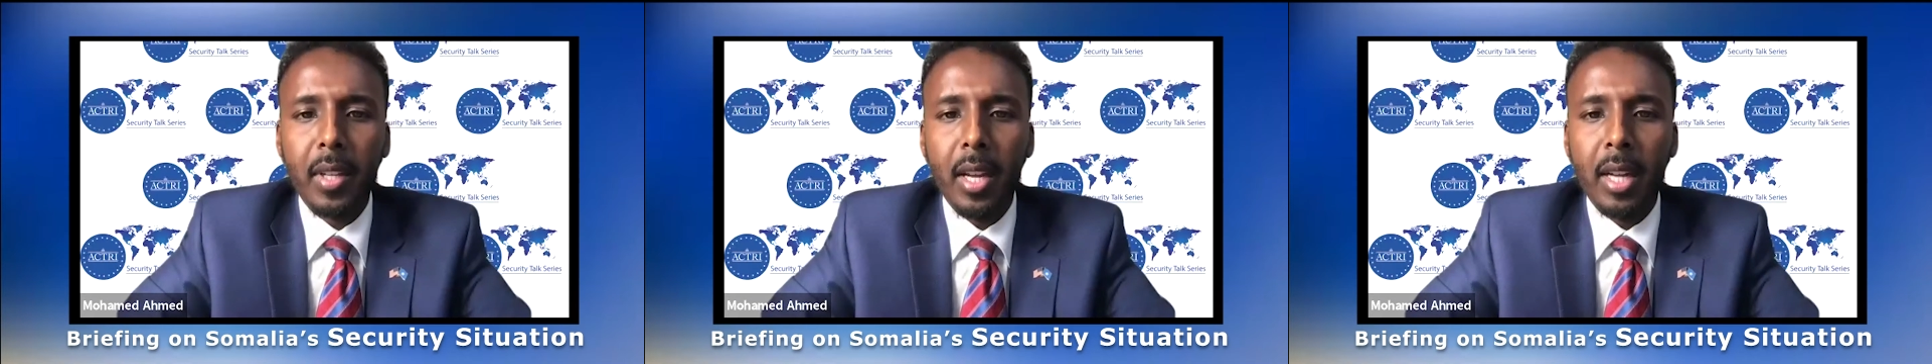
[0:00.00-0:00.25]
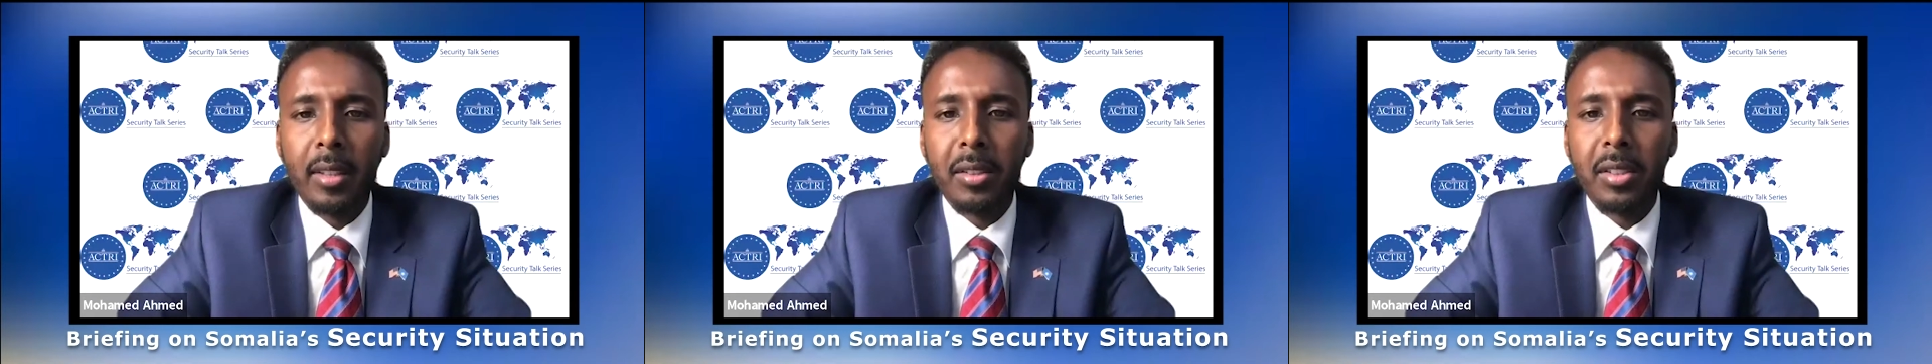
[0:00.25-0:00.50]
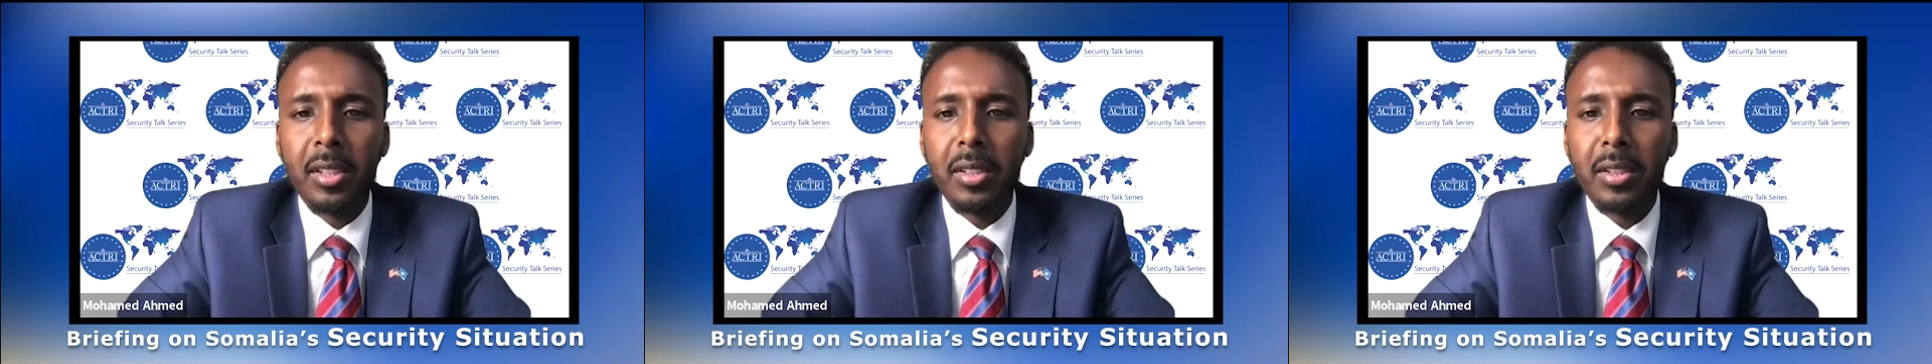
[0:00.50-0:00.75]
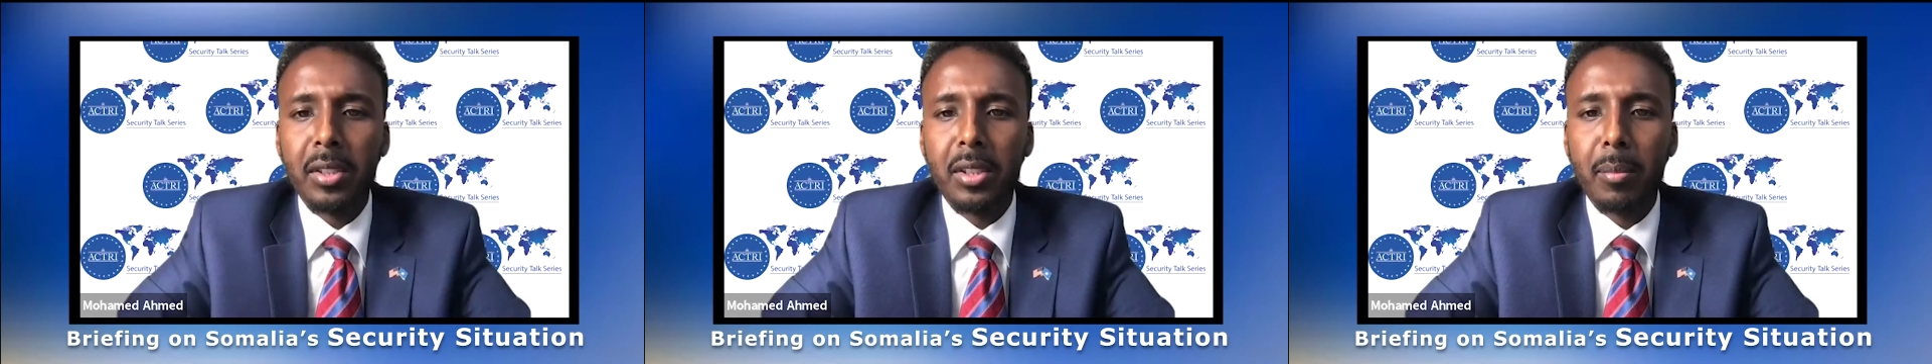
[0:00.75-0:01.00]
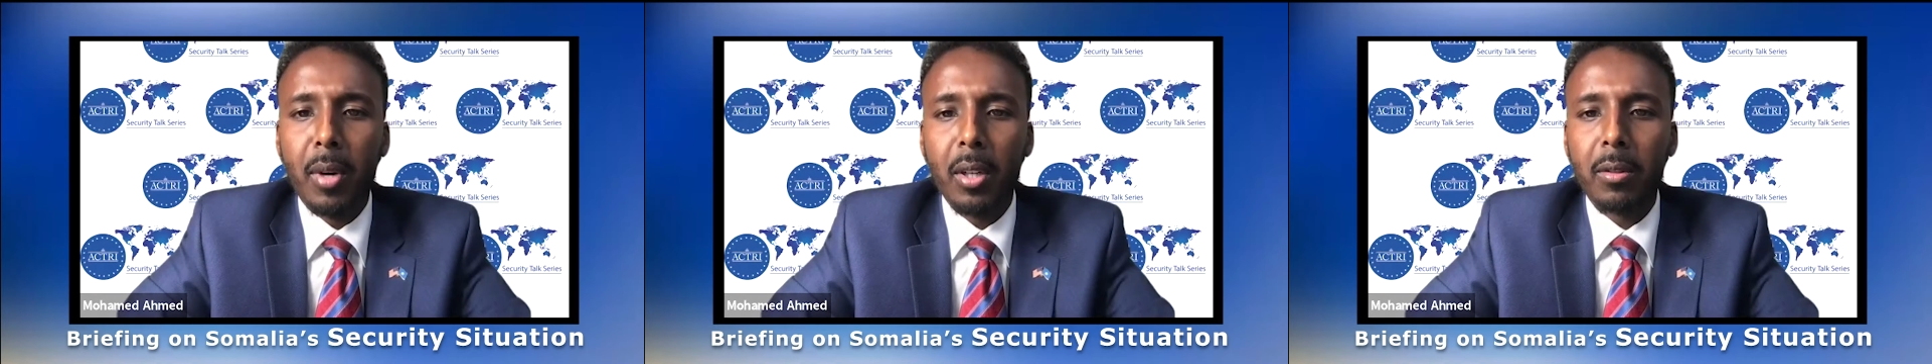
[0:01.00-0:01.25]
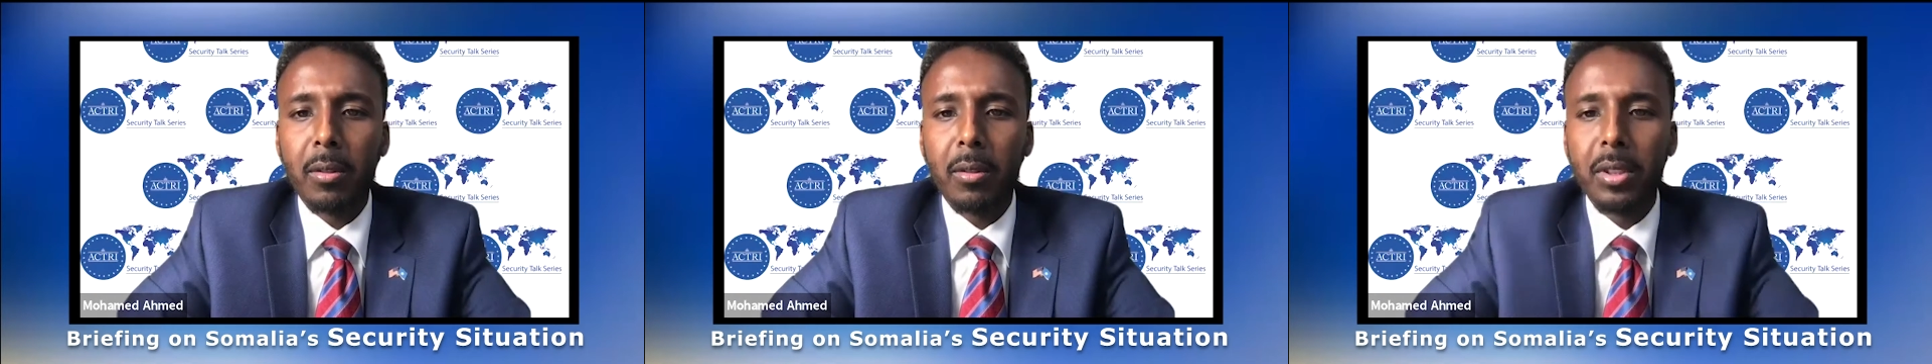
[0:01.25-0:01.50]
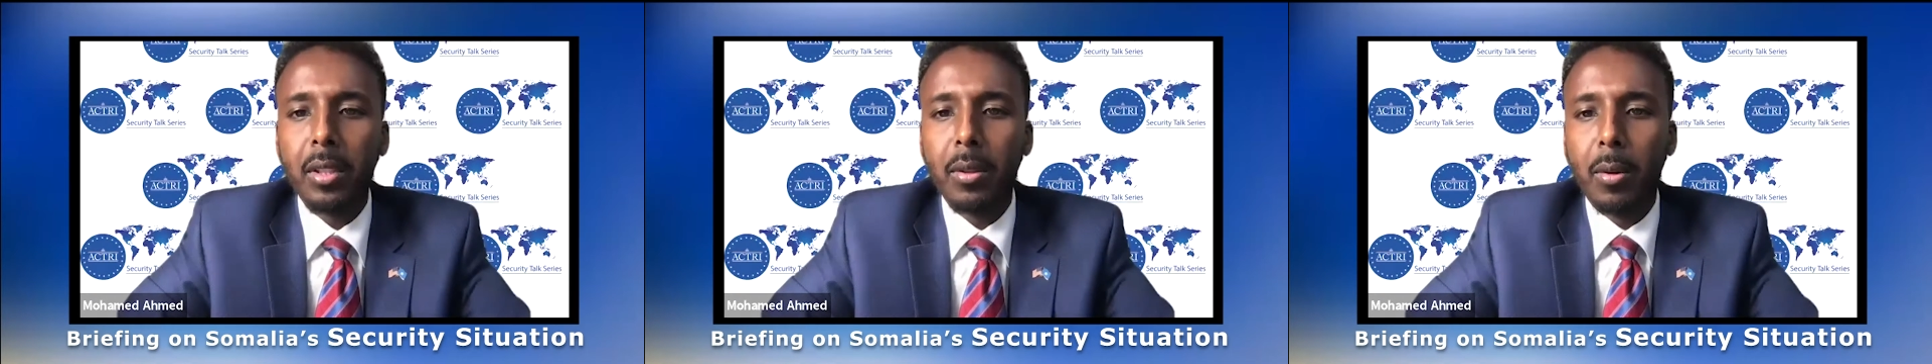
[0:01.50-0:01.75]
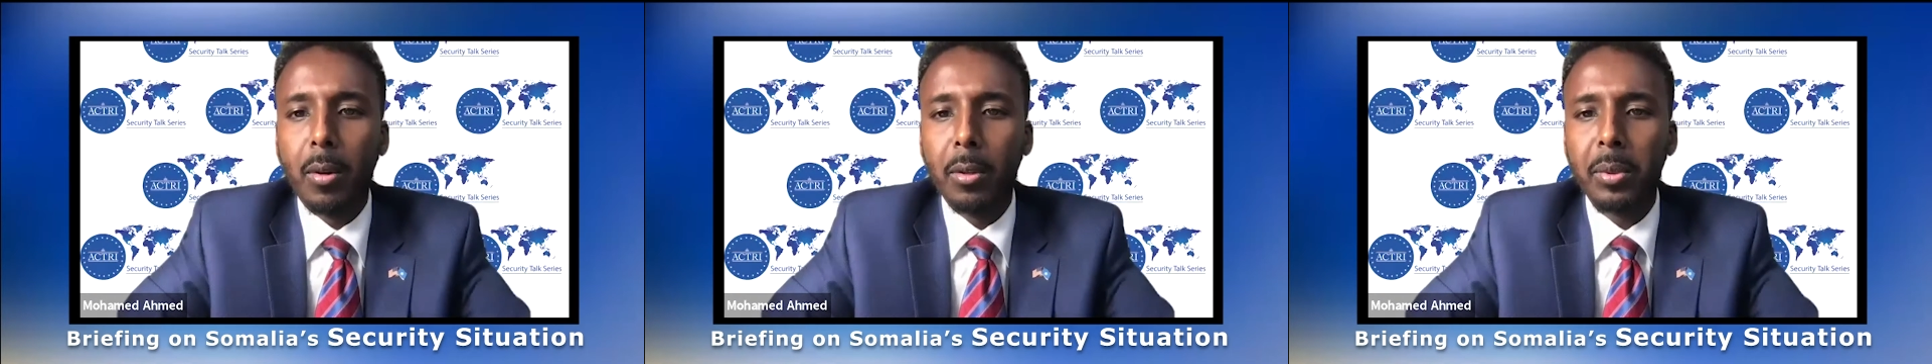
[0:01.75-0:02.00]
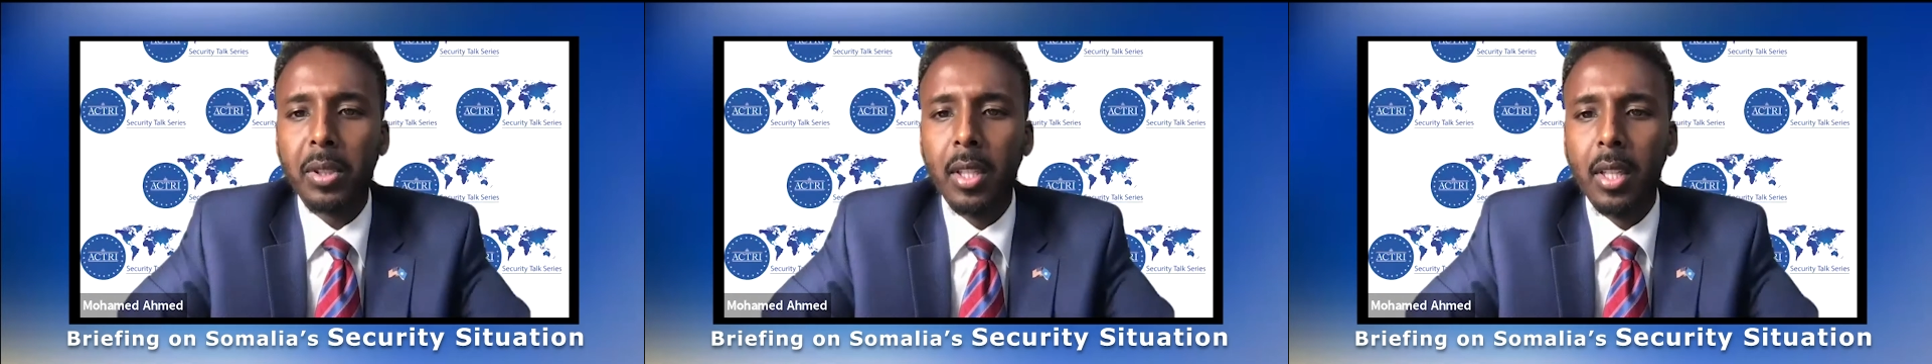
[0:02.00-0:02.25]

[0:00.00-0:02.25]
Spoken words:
at the Citizens Democracy Corps,